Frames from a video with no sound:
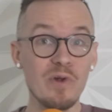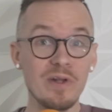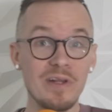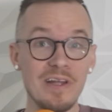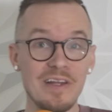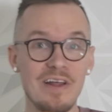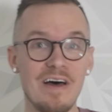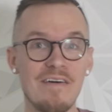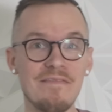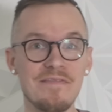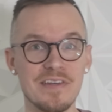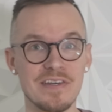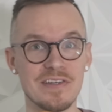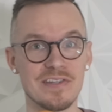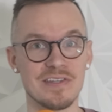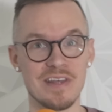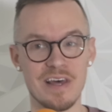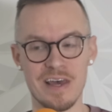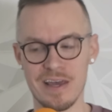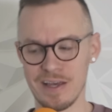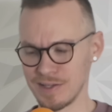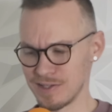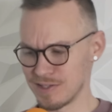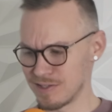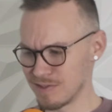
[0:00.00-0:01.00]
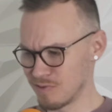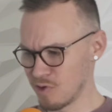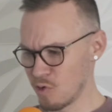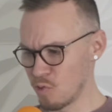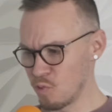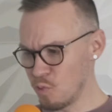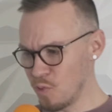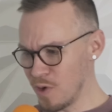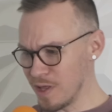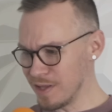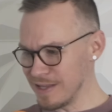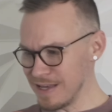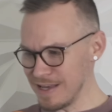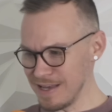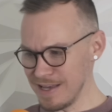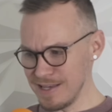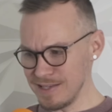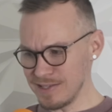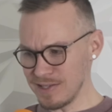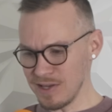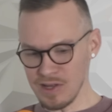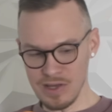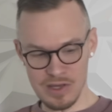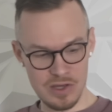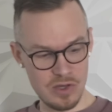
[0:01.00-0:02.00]
I really love these things. They're really
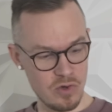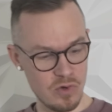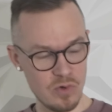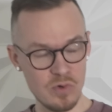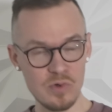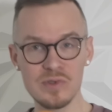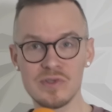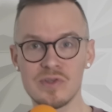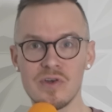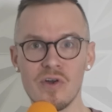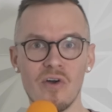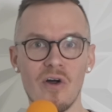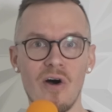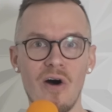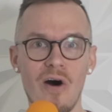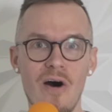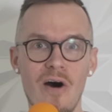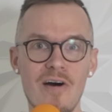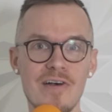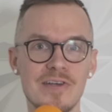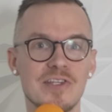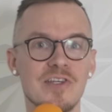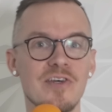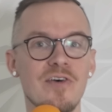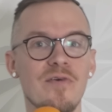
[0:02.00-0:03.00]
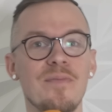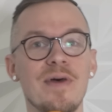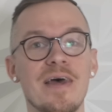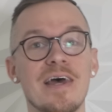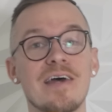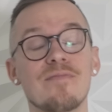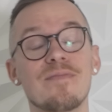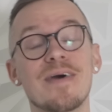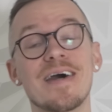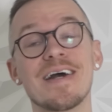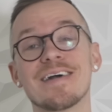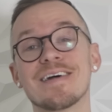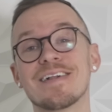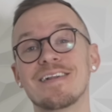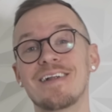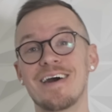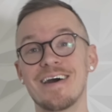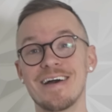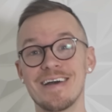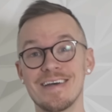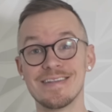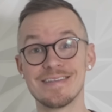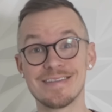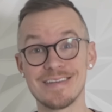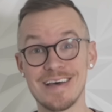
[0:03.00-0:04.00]
easy to use, they're awesome, and my
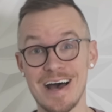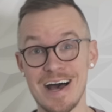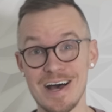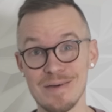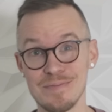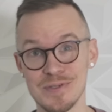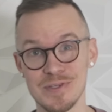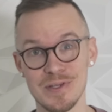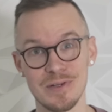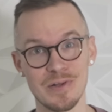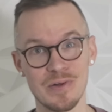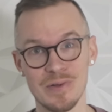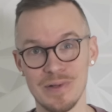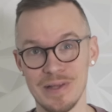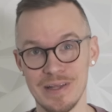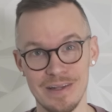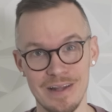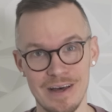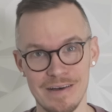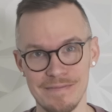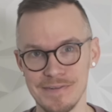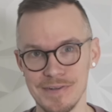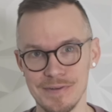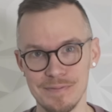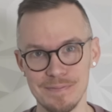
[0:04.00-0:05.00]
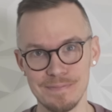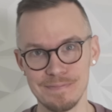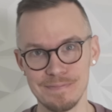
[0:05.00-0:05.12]
clients absolutely loved